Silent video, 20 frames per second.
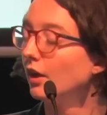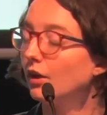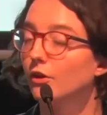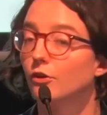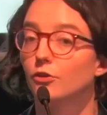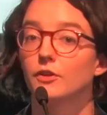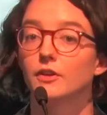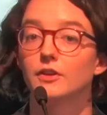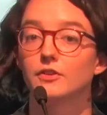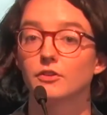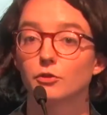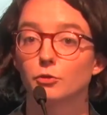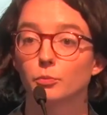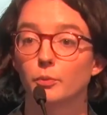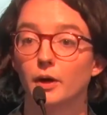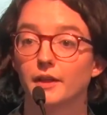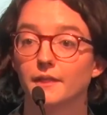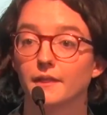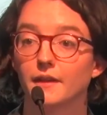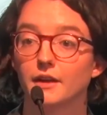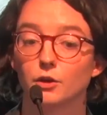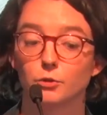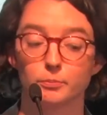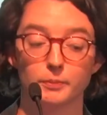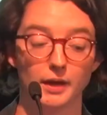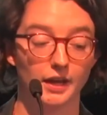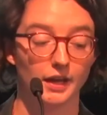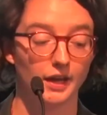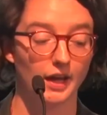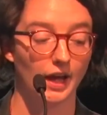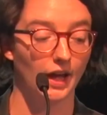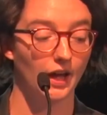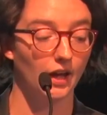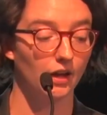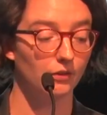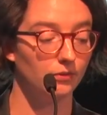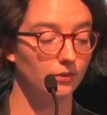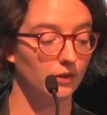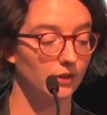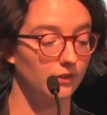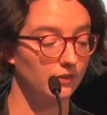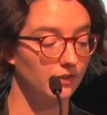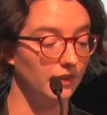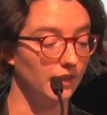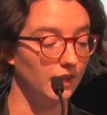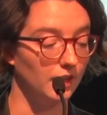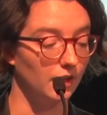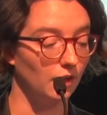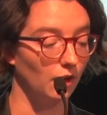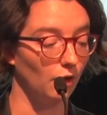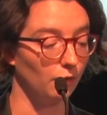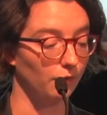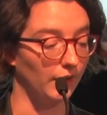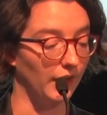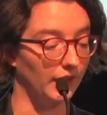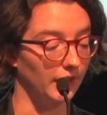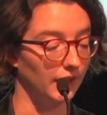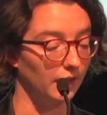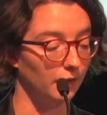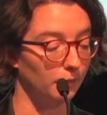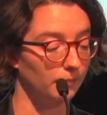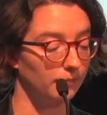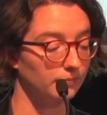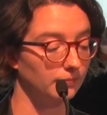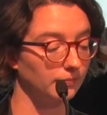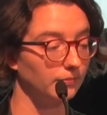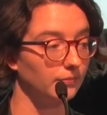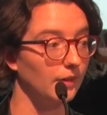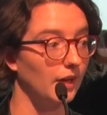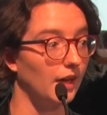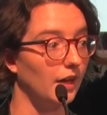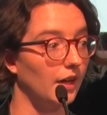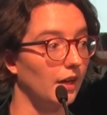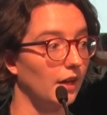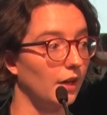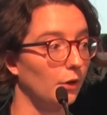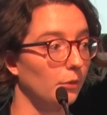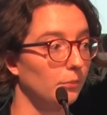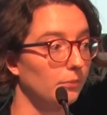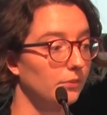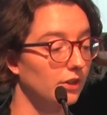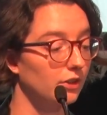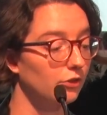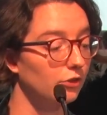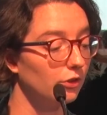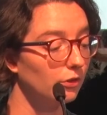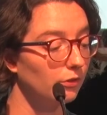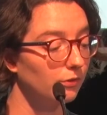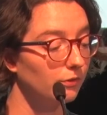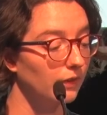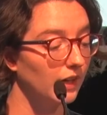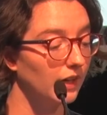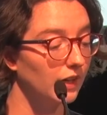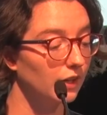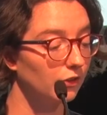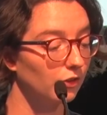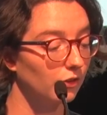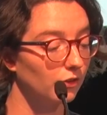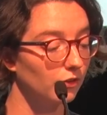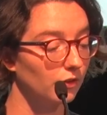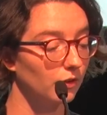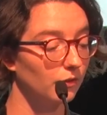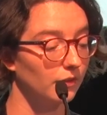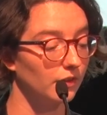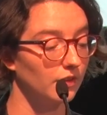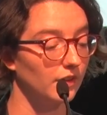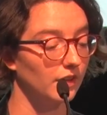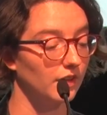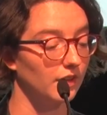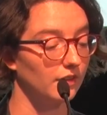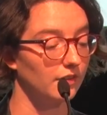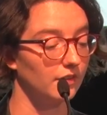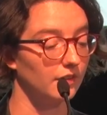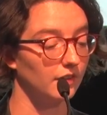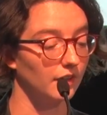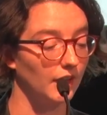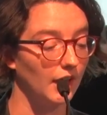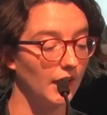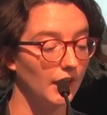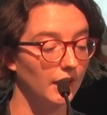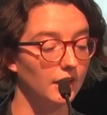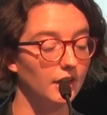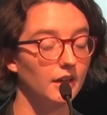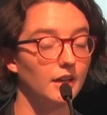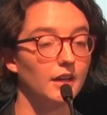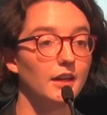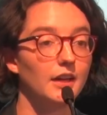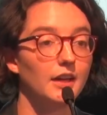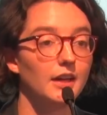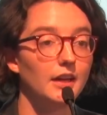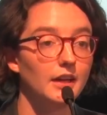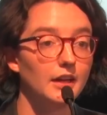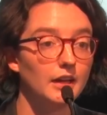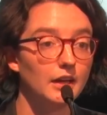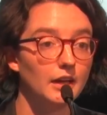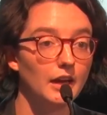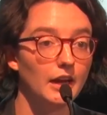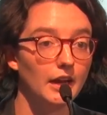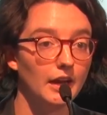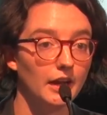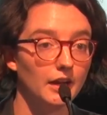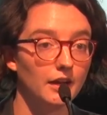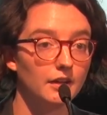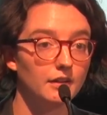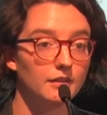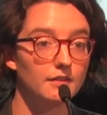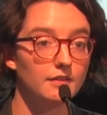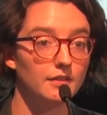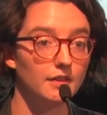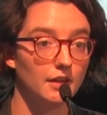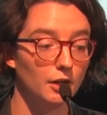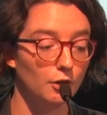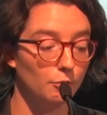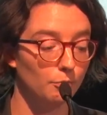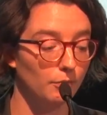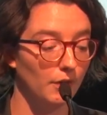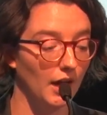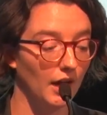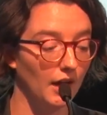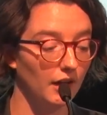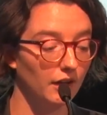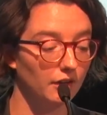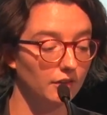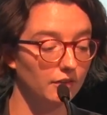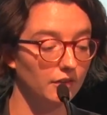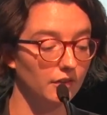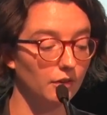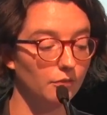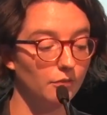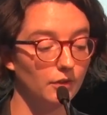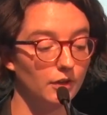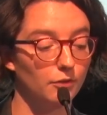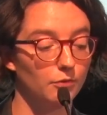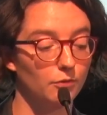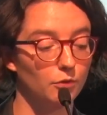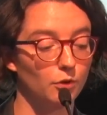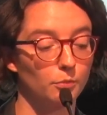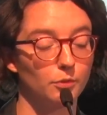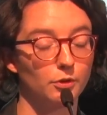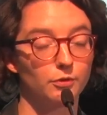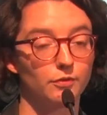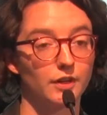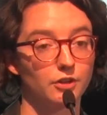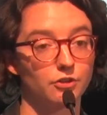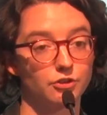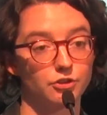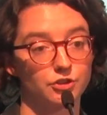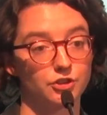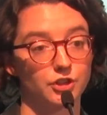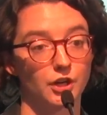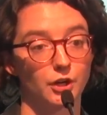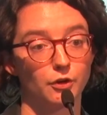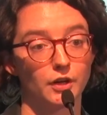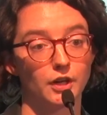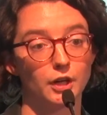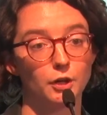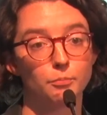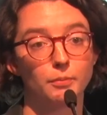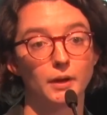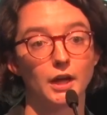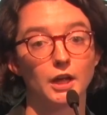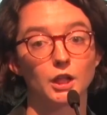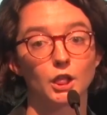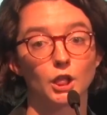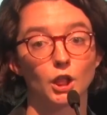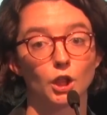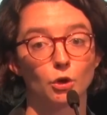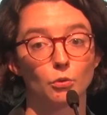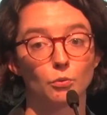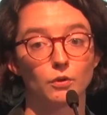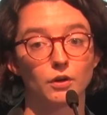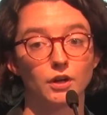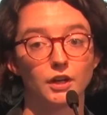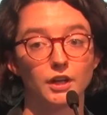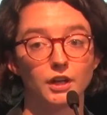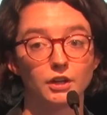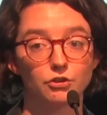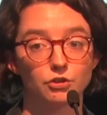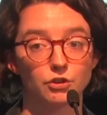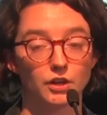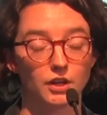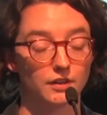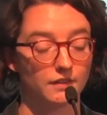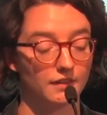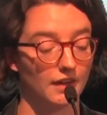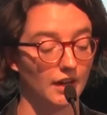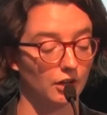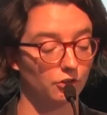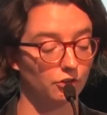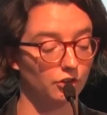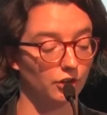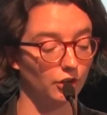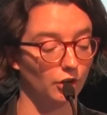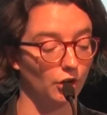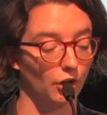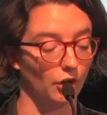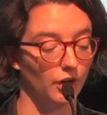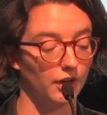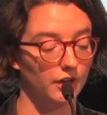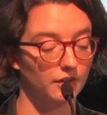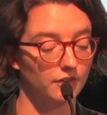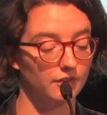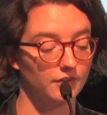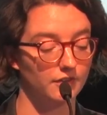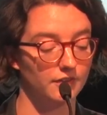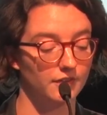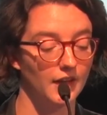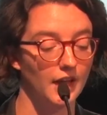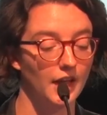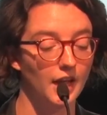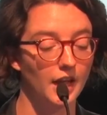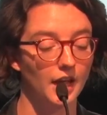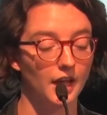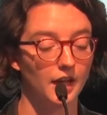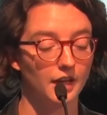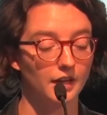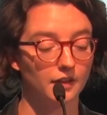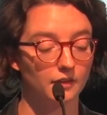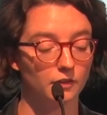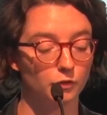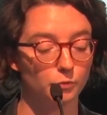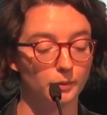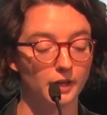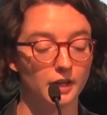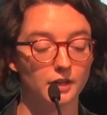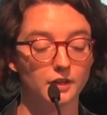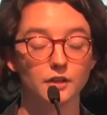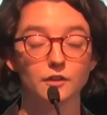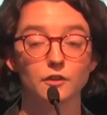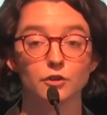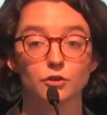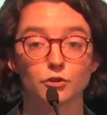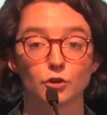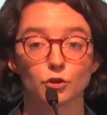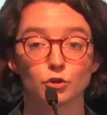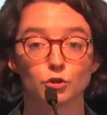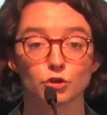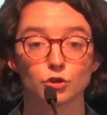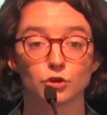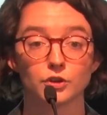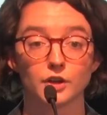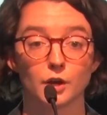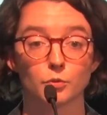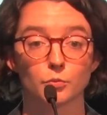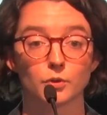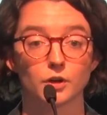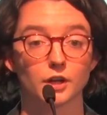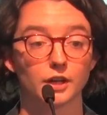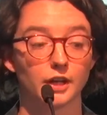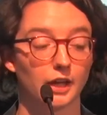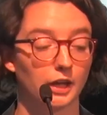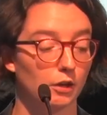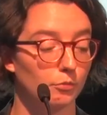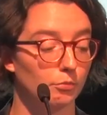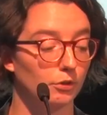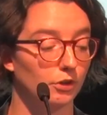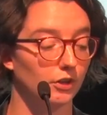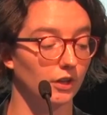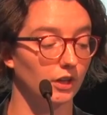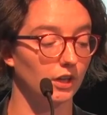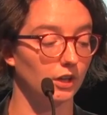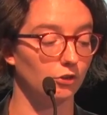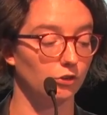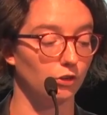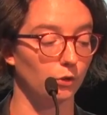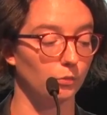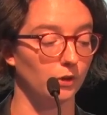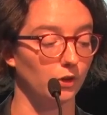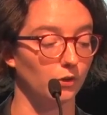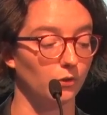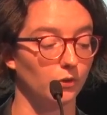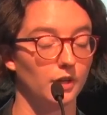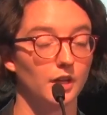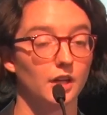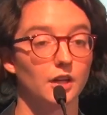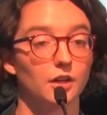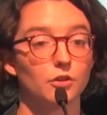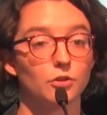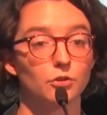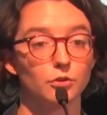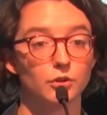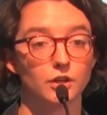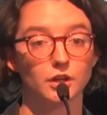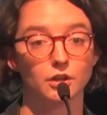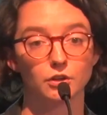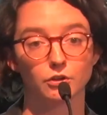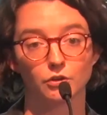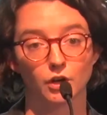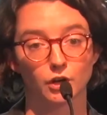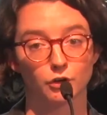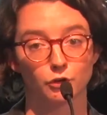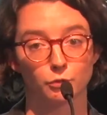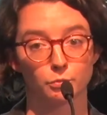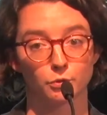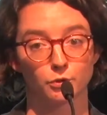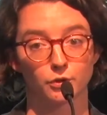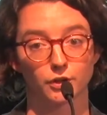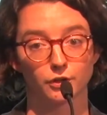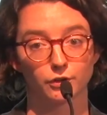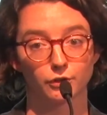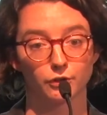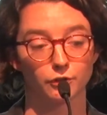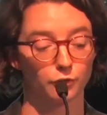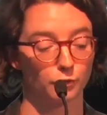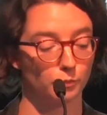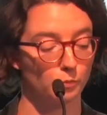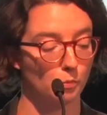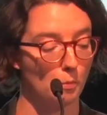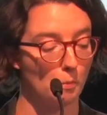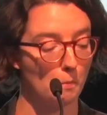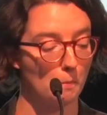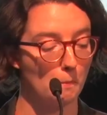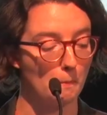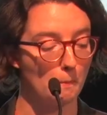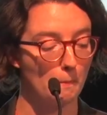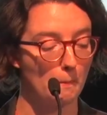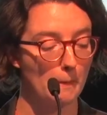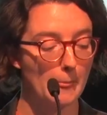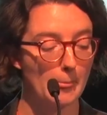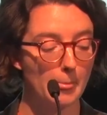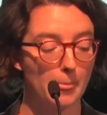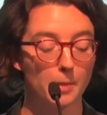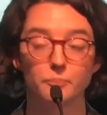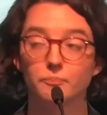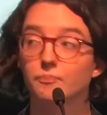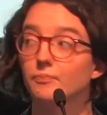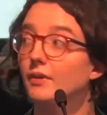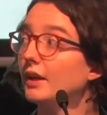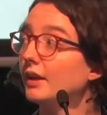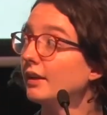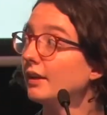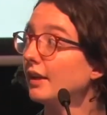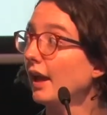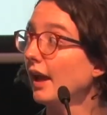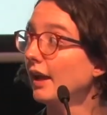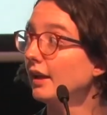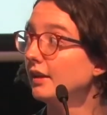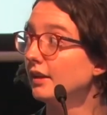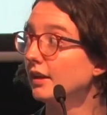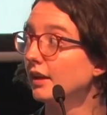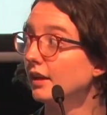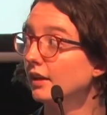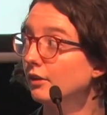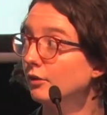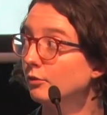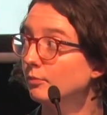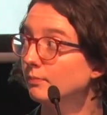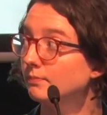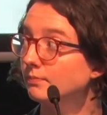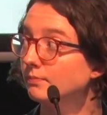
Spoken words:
So this is one that you may have seen already. Digital financial services can enhance the impacts of informal risk sharing by lowering transaction costs and expanding the social network able to contribute, including across borders. In Kenya,